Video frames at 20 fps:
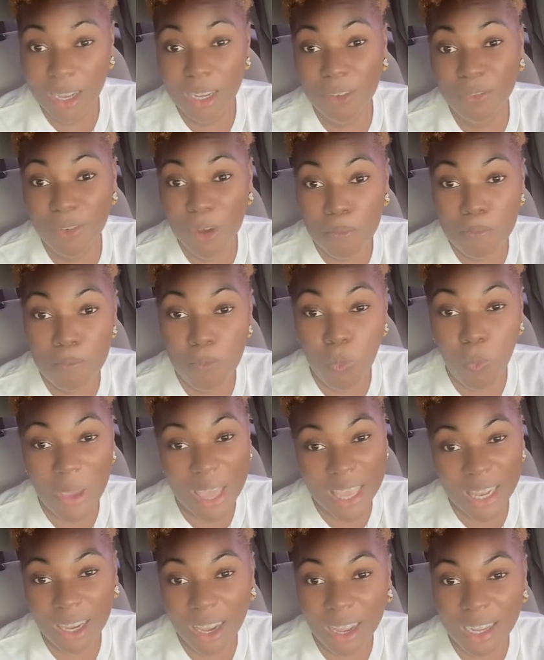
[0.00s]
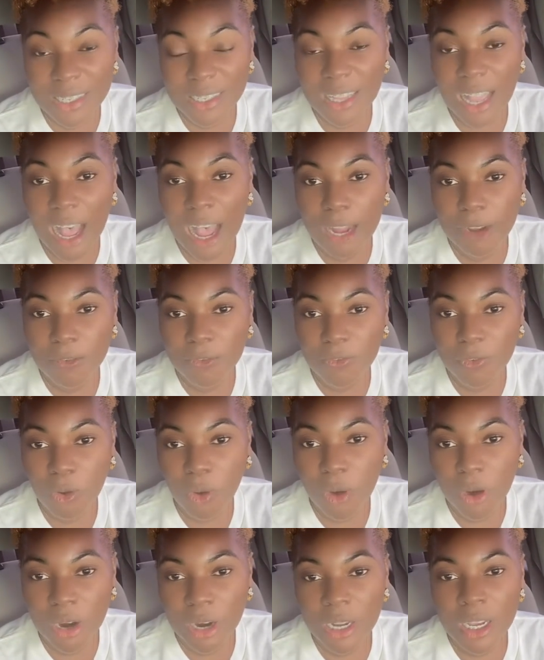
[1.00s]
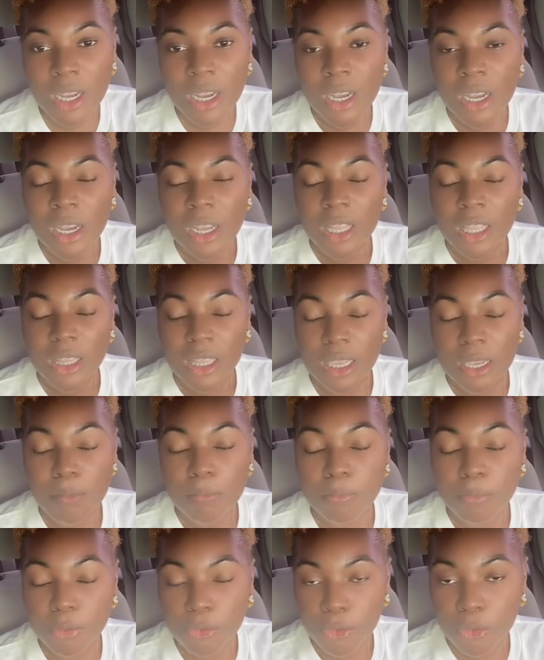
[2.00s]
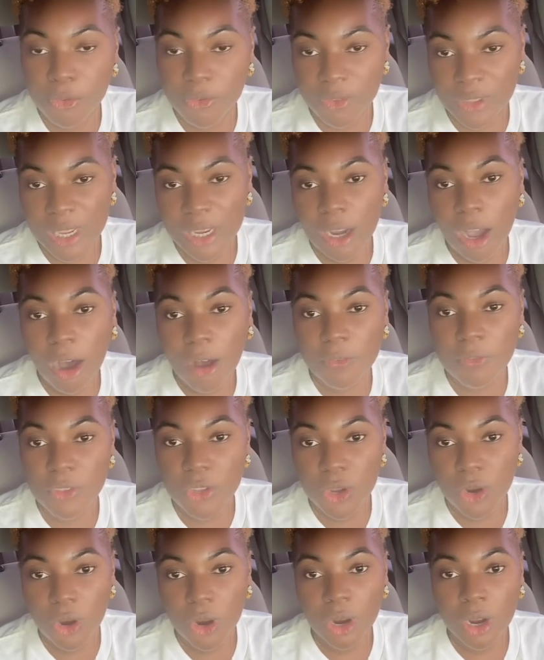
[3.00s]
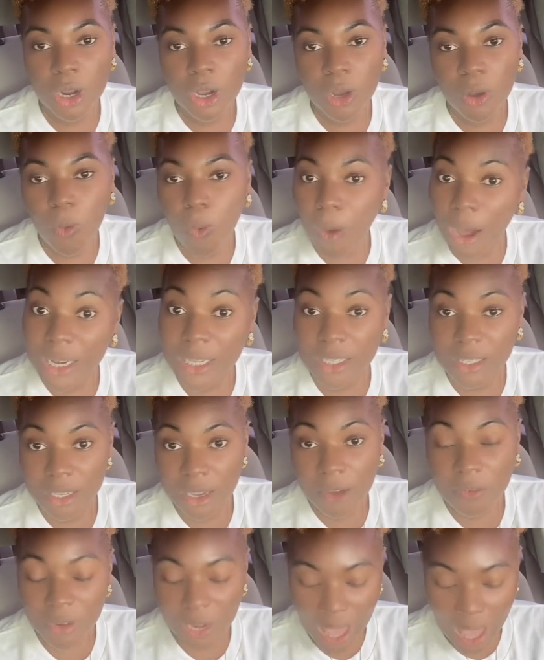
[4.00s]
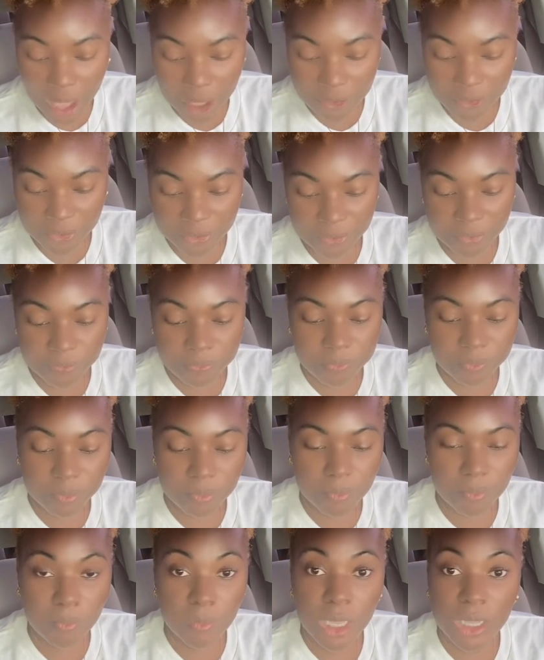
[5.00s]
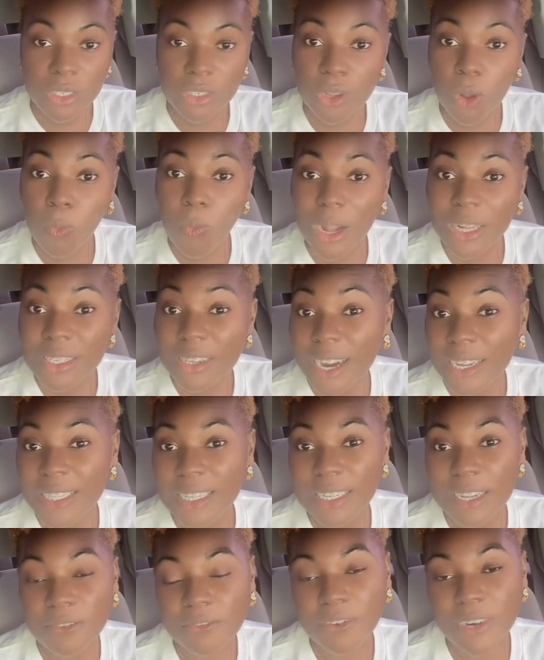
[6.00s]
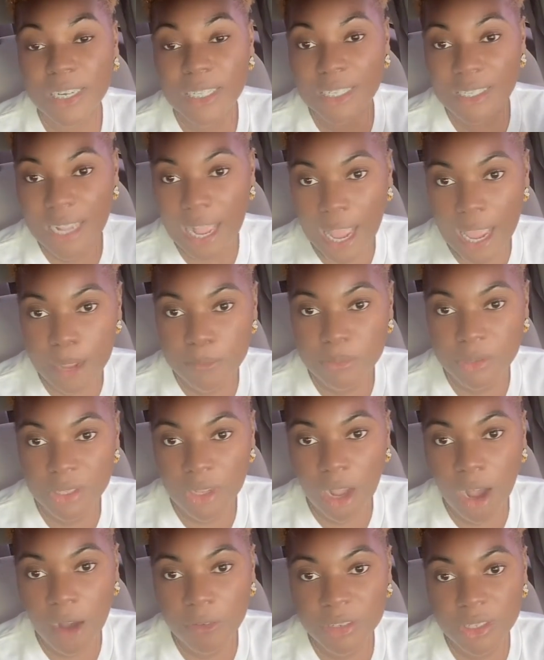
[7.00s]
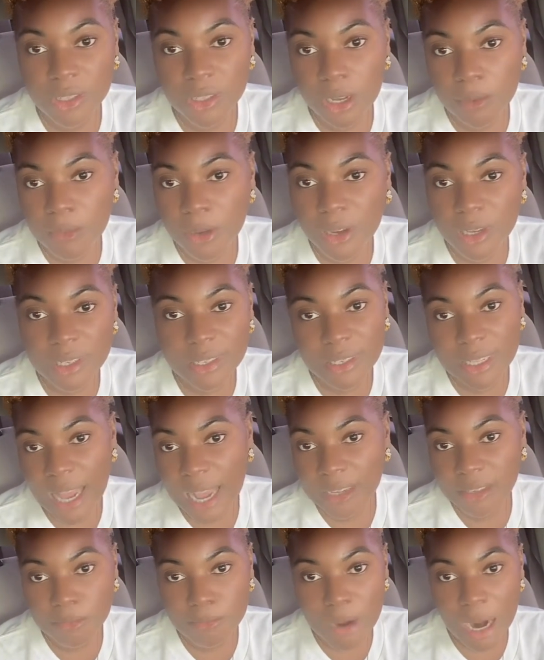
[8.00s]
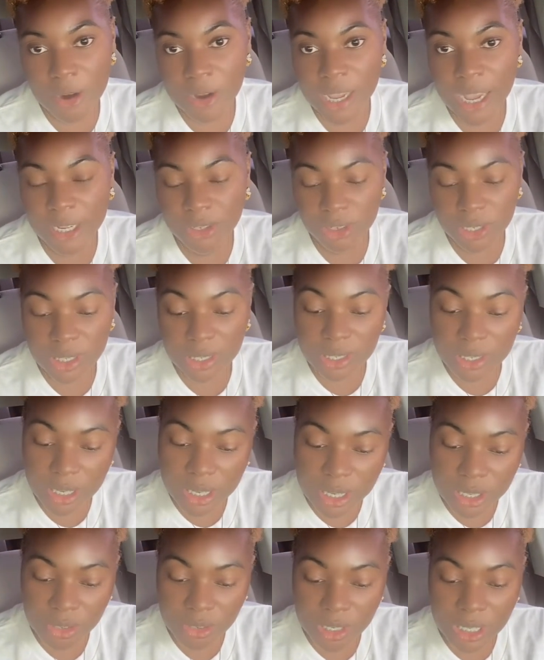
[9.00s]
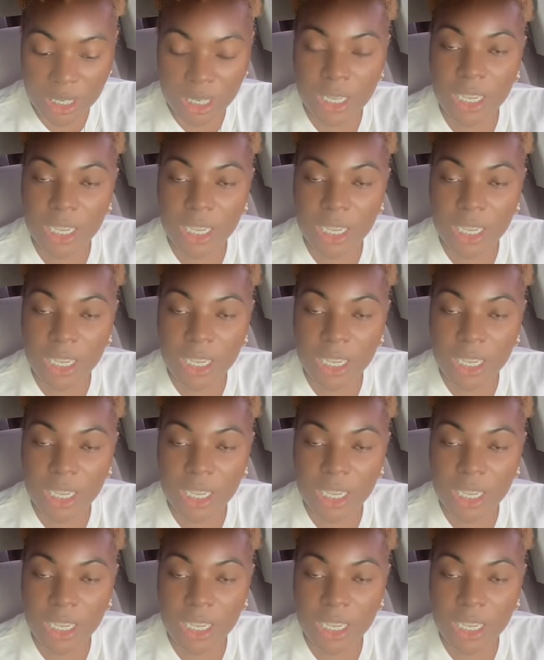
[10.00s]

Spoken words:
for weight loss and for the improving of your quality of life. So what are the different types of stomach slash bariatric surgery?